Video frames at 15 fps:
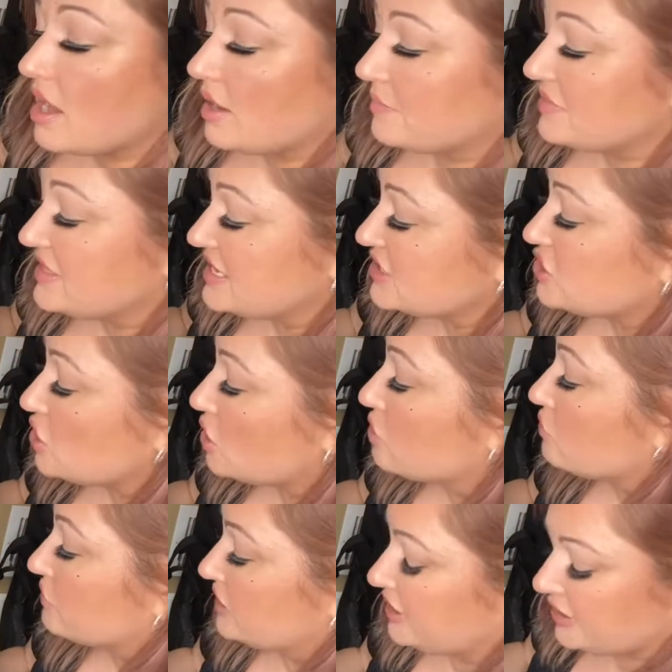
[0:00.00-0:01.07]
These are
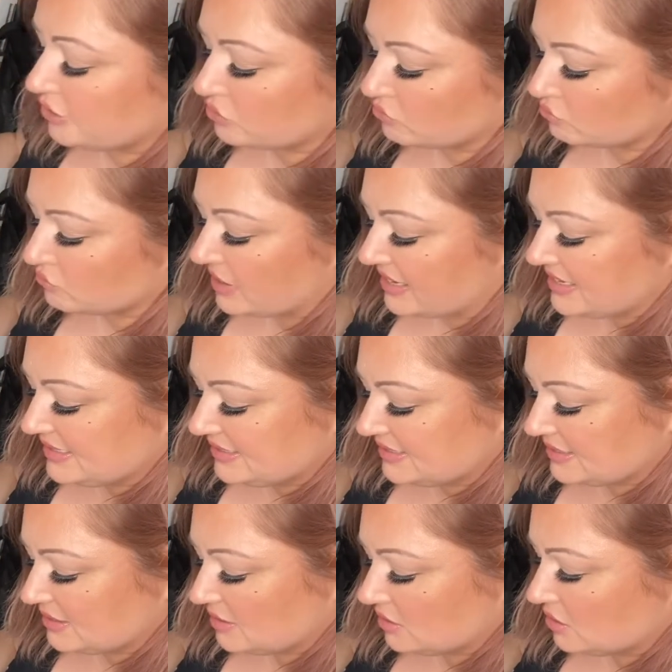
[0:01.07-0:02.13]
a really great
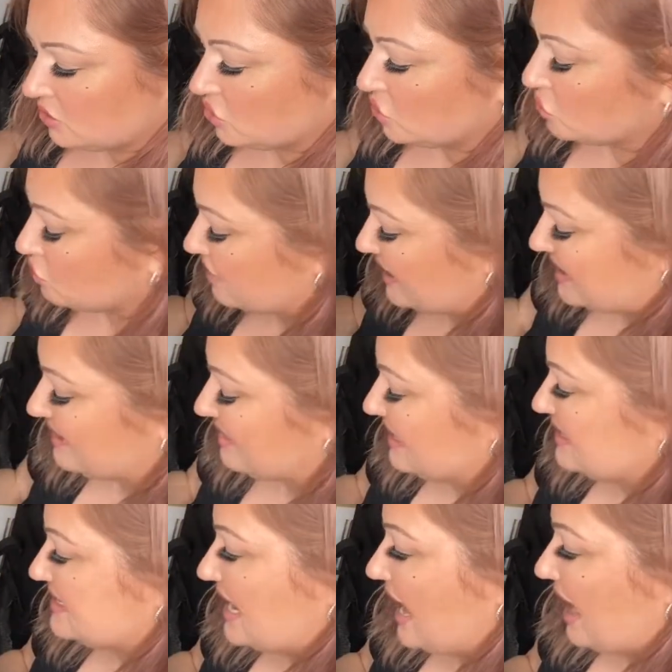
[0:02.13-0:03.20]

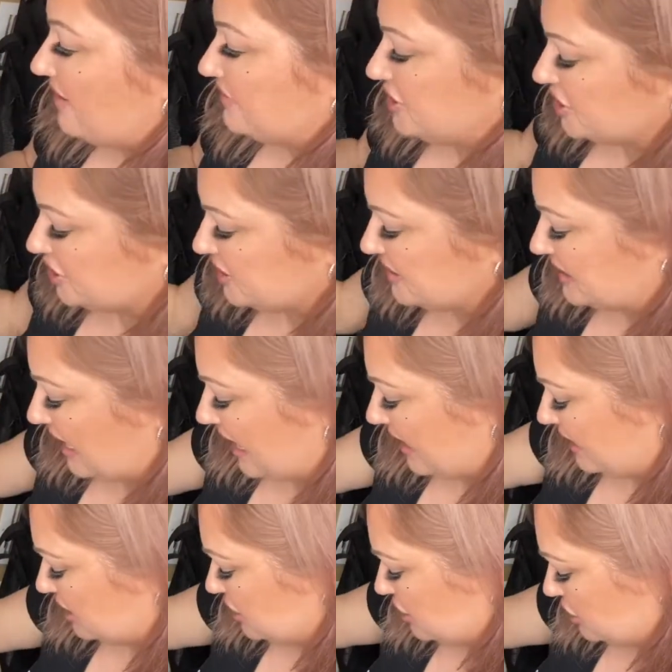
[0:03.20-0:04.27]
thing to have in your
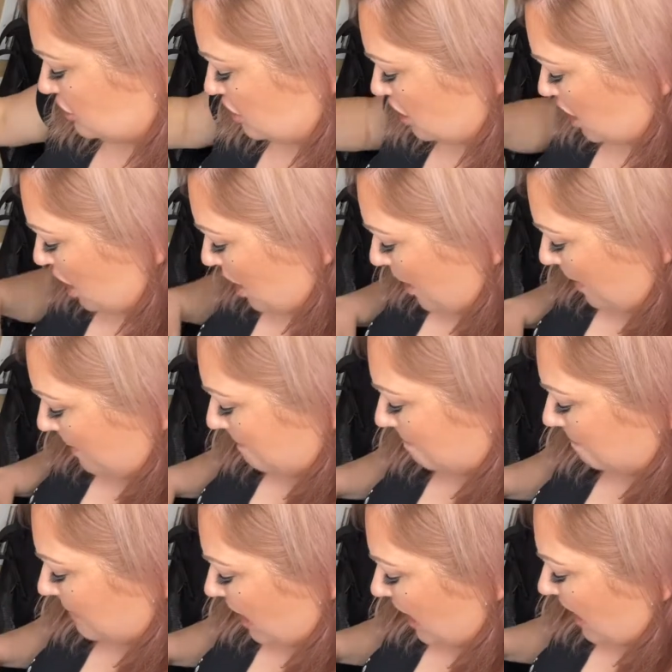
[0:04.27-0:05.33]
stash.
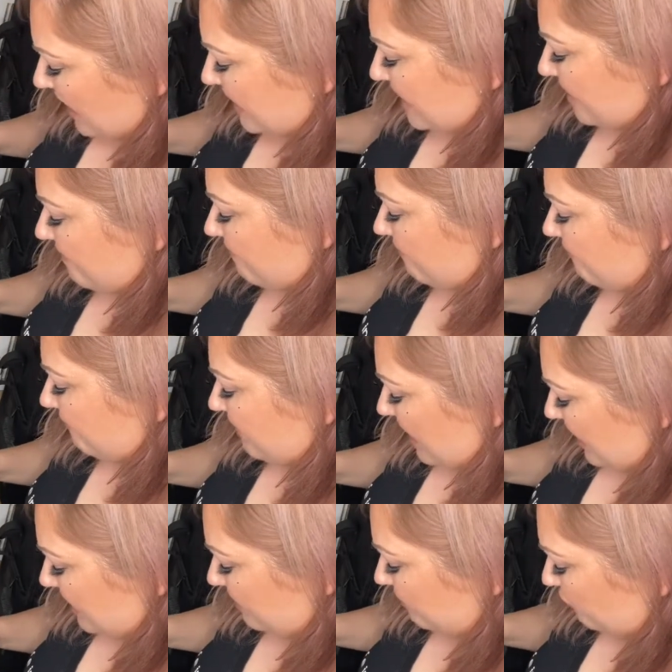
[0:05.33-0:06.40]
My
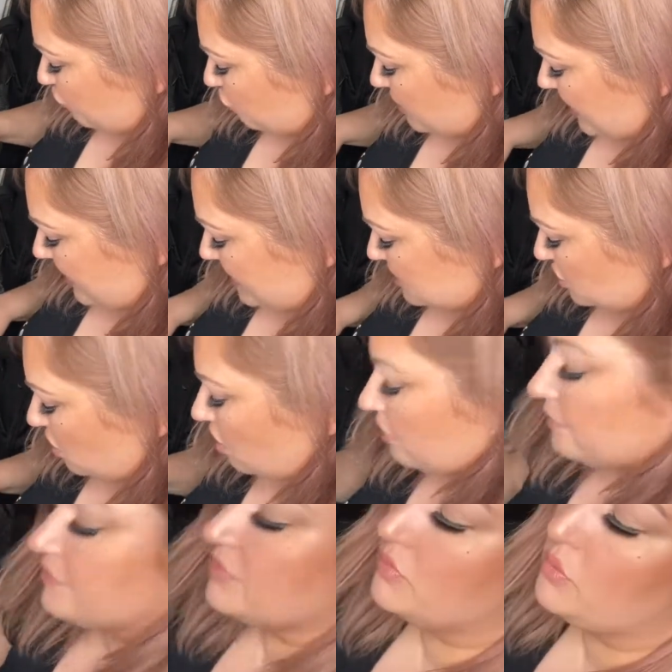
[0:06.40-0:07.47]
favorite, or
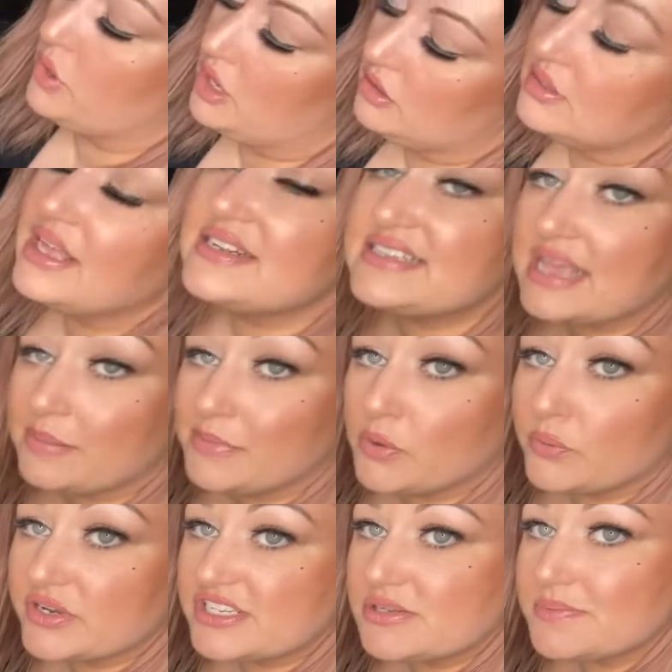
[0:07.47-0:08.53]
well, Demi
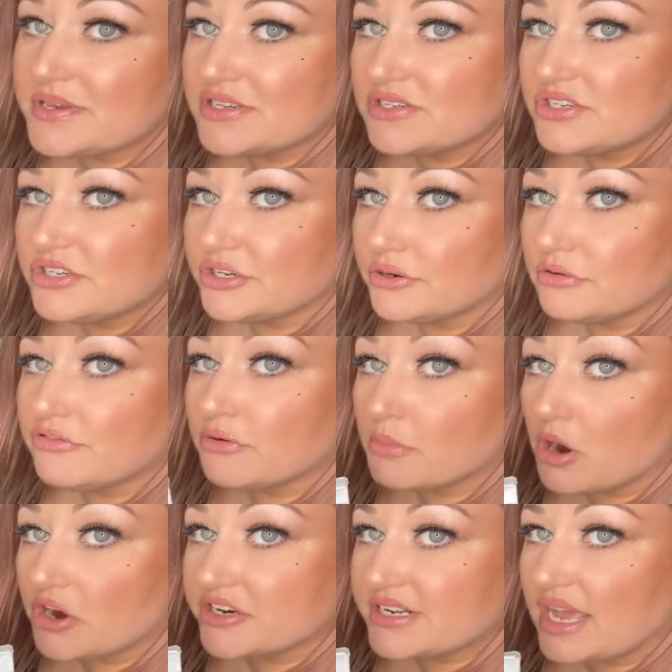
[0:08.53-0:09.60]
Wispies too from
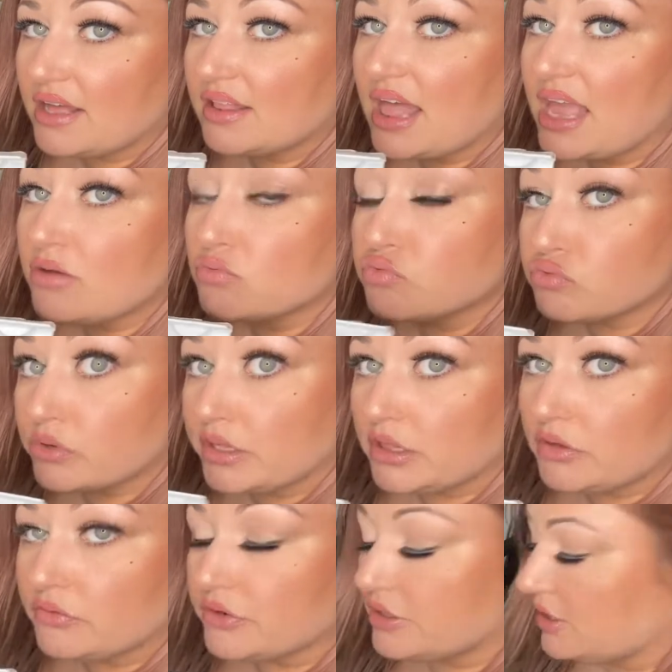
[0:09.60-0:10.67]
Ardell. I
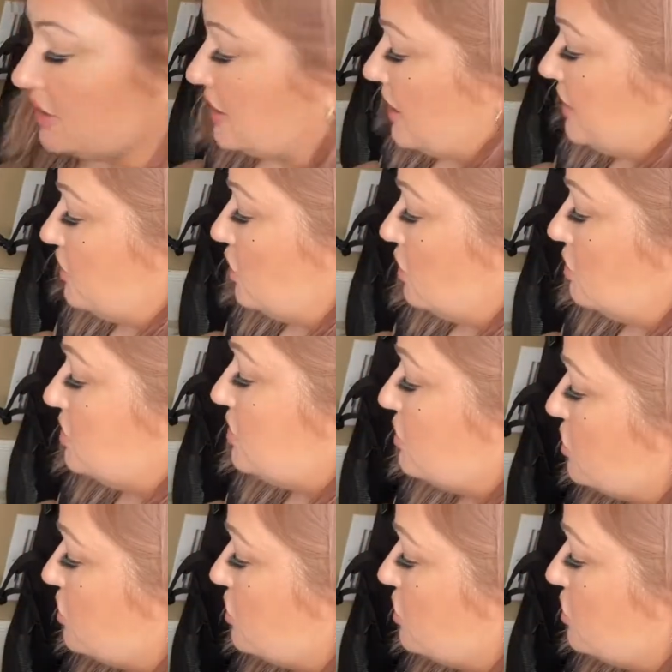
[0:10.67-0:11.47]
really like those. They're